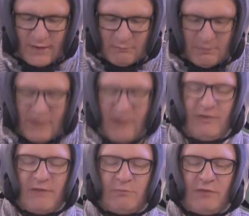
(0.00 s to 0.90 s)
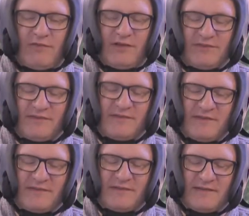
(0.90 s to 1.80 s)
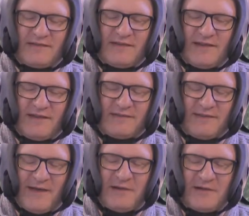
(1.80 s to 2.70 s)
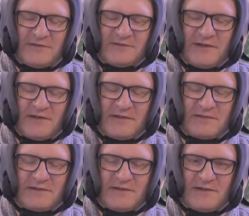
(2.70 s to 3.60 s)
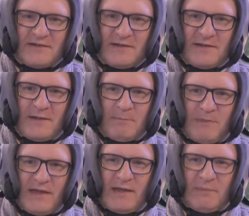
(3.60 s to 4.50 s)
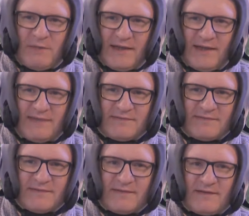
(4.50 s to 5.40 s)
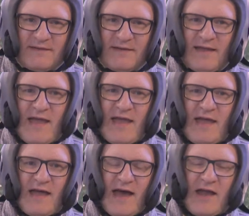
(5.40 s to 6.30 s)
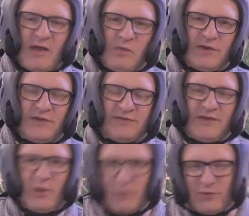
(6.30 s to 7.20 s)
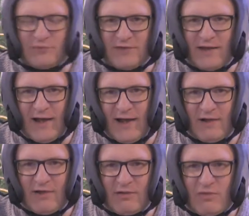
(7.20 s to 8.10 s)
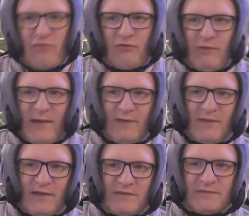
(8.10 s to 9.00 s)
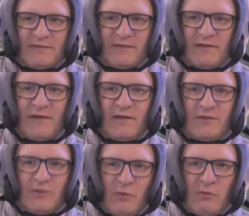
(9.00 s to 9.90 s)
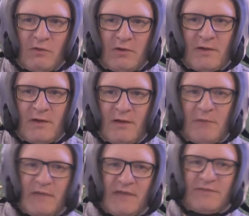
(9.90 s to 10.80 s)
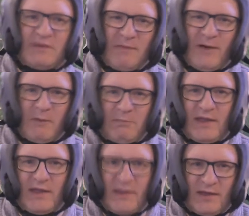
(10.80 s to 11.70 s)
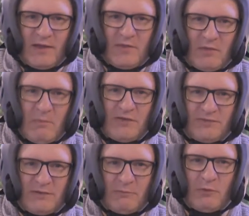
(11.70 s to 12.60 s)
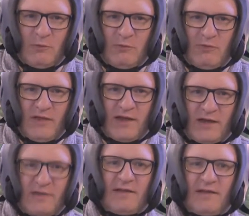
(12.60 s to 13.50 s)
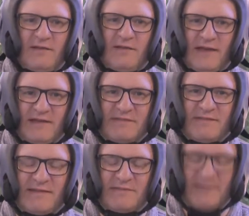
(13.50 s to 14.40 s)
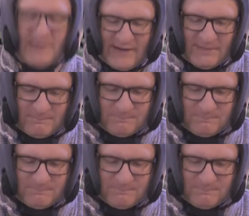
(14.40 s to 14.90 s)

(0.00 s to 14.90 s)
beloved brothers and sisters in this holy church, be at peace. And I want you to hold on to that throughout this talk, because it might be the most important thing that gets said today.